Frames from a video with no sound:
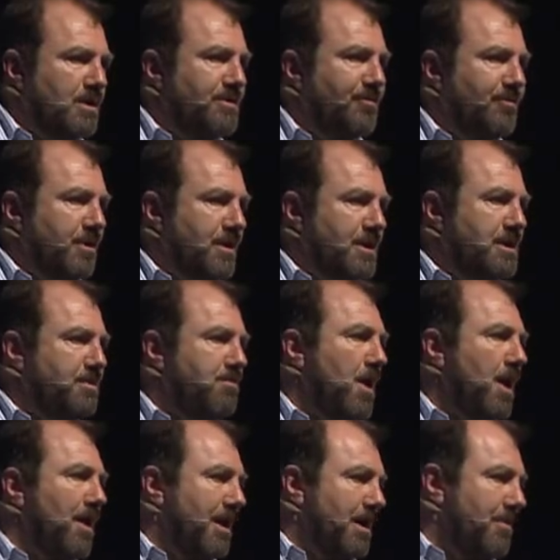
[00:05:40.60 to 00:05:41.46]
first
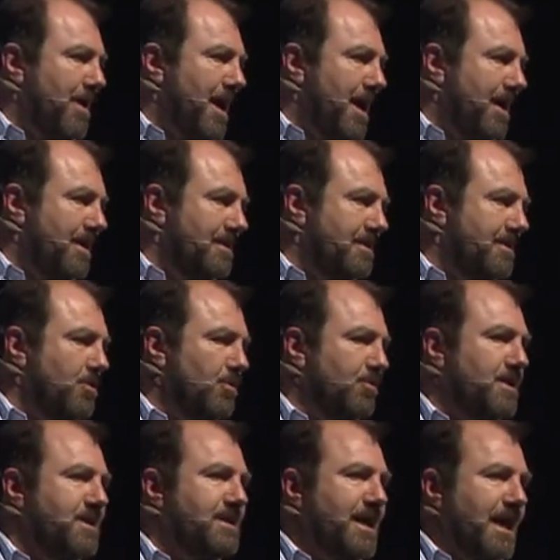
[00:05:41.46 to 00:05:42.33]
punk band called
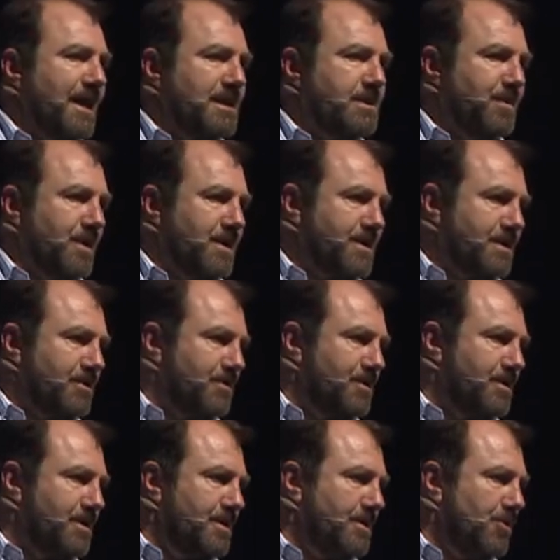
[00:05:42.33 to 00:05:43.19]
the Sex
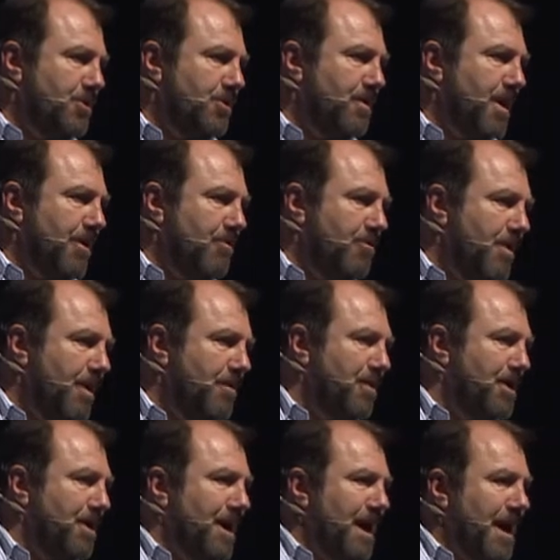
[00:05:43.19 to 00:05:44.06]
Pistols, you might remember
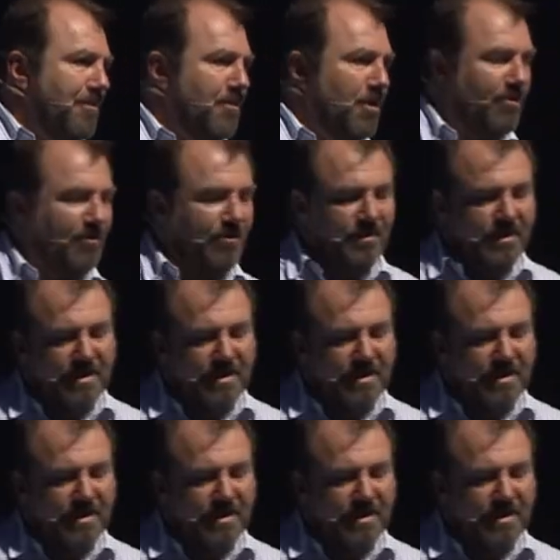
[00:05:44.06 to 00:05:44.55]
the name of.